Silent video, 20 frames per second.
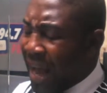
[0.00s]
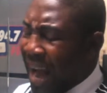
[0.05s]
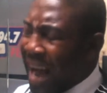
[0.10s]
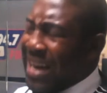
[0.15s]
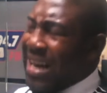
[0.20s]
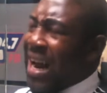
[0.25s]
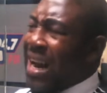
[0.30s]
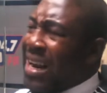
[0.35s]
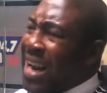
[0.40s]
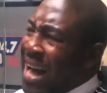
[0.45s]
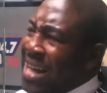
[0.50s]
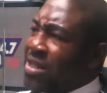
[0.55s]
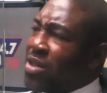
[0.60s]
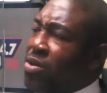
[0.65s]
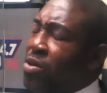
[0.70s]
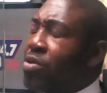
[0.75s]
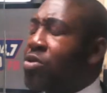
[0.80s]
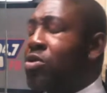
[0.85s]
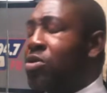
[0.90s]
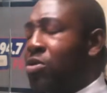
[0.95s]
And at last,
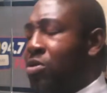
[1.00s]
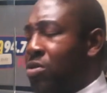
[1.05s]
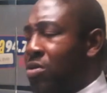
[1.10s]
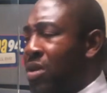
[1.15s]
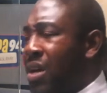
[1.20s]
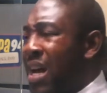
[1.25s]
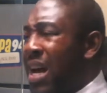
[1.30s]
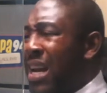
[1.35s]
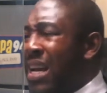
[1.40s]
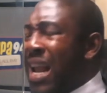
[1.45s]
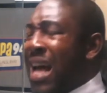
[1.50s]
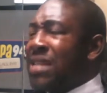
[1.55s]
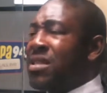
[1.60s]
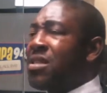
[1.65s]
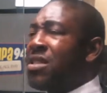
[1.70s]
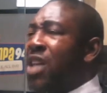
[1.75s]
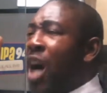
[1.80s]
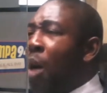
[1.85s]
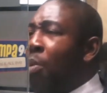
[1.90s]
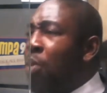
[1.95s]
looks.
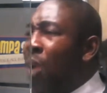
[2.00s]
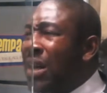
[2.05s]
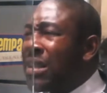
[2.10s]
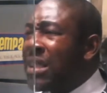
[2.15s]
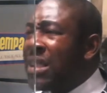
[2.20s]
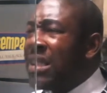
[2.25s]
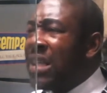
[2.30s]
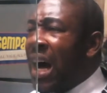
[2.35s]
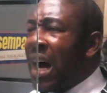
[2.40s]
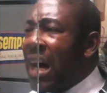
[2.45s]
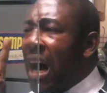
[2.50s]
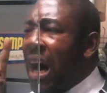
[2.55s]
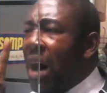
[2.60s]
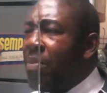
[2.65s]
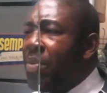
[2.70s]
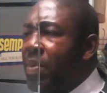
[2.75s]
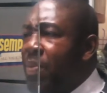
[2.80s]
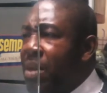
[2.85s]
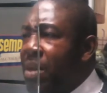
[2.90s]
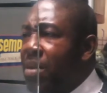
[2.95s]
Last, ya what is your
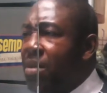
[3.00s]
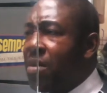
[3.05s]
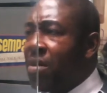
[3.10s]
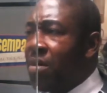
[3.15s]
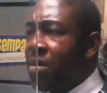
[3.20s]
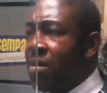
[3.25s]
car, Bibi?